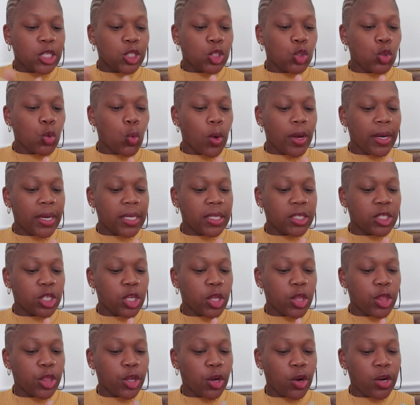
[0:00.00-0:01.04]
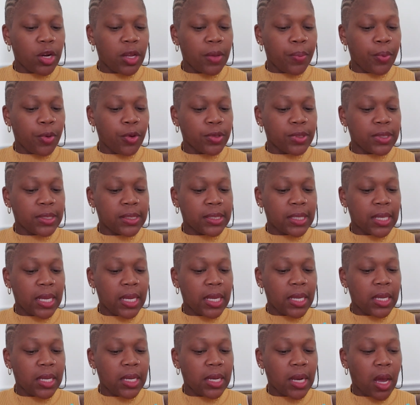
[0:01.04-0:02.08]
20 to
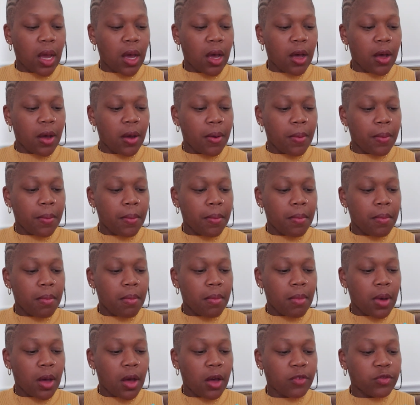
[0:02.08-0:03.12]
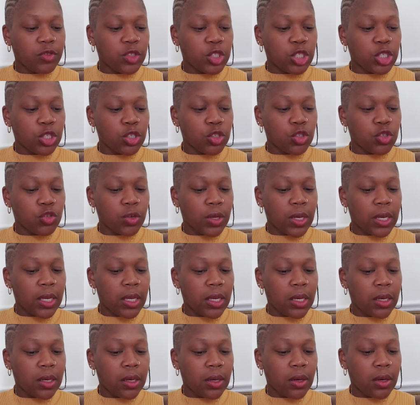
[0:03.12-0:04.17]
30% of
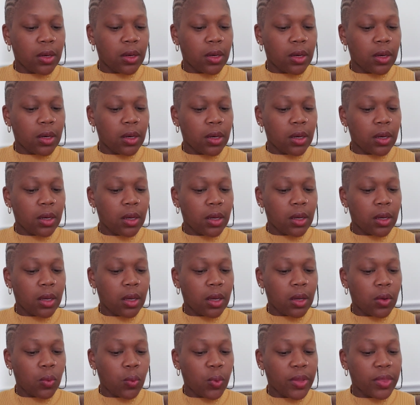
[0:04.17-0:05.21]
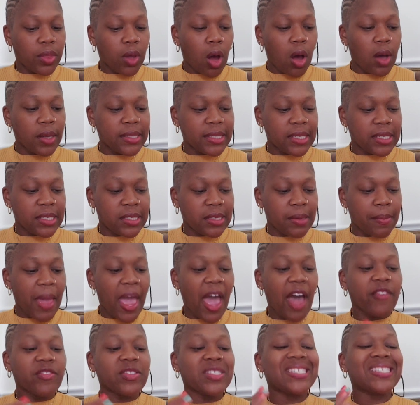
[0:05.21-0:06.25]
children with autism
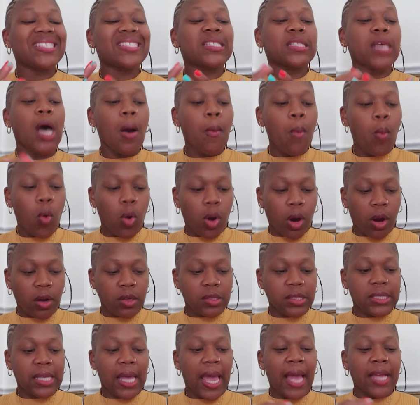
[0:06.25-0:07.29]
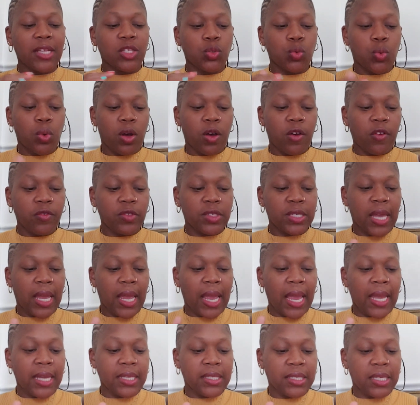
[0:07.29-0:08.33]
have some words at 12
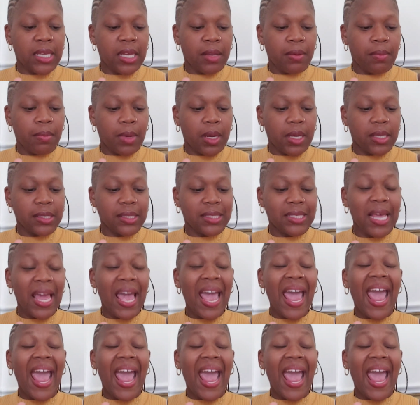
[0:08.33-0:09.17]
to 18 months.